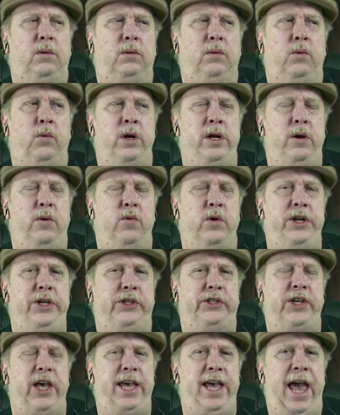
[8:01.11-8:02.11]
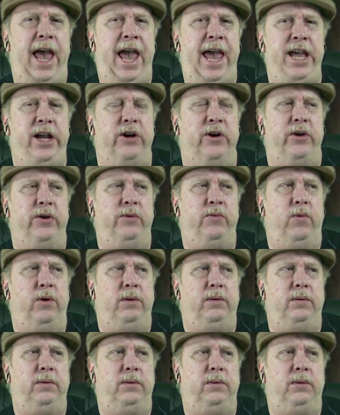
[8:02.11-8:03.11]
When you say anchored,
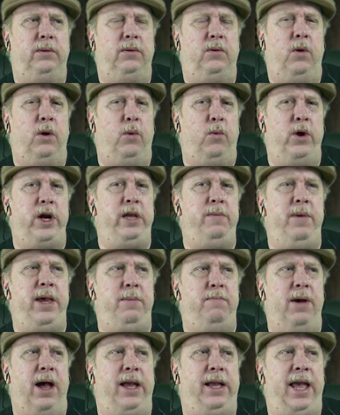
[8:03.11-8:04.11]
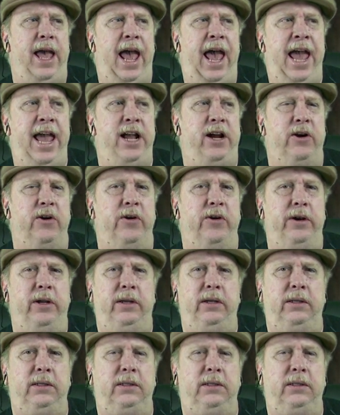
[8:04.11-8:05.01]
what do you mean by anchored?